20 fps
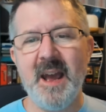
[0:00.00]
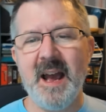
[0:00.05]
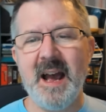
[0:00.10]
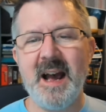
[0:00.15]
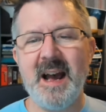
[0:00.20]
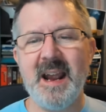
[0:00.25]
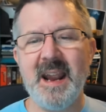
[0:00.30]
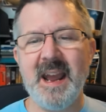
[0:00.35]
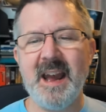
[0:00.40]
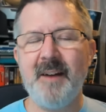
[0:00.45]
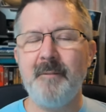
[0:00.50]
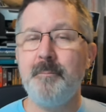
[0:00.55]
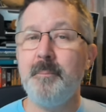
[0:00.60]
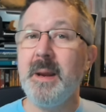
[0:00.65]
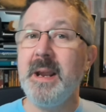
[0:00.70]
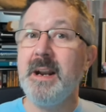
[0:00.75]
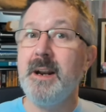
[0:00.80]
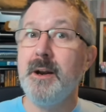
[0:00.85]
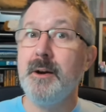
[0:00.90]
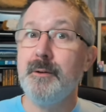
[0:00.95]
I have
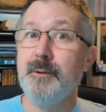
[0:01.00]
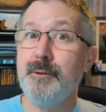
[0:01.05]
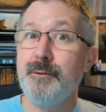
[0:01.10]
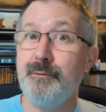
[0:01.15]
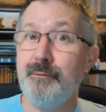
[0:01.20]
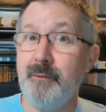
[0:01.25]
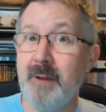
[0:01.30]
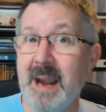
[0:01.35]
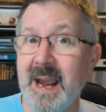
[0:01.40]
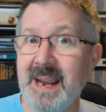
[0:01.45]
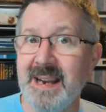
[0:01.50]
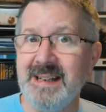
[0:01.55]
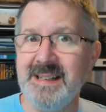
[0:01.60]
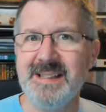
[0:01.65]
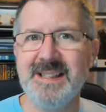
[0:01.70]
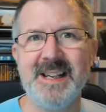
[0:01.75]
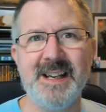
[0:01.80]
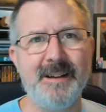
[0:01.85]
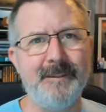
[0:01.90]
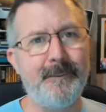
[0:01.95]
been
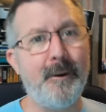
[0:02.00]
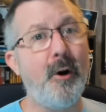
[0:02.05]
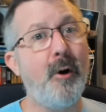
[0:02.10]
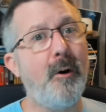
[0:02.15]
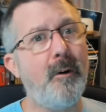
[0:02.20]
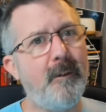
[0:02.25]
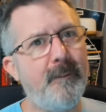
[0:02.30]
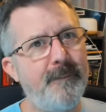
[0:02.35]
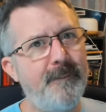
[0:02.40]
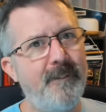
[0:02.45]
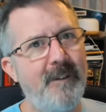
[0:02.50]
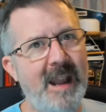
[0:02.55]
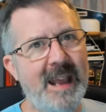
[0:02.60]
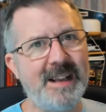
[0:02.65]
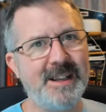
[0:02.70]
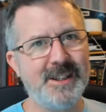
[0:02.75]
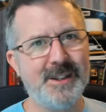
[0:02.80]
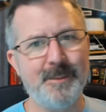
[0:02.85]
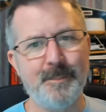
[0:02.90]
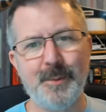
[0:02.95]
creative or
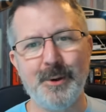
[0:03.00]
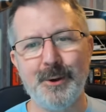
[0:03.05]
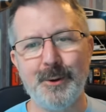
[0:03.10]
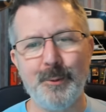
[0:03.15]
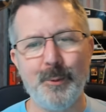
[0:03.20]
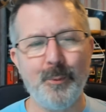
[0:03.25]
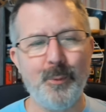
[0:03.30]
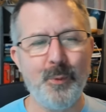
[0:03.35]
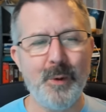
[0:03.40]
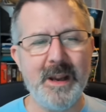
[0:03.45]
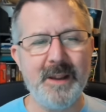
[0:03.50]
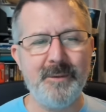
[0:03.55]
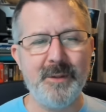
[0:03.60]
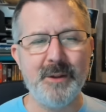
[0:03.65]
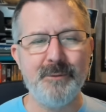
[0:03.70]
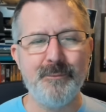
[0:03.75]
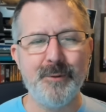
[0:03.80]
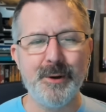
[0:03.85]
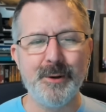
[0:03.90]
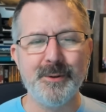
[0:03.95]
flexible with
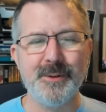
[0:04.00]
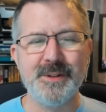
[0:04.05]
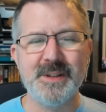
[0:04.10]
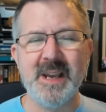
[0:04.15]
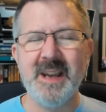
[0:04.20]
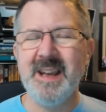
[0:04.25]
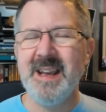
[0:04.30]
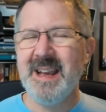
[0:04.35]
the rules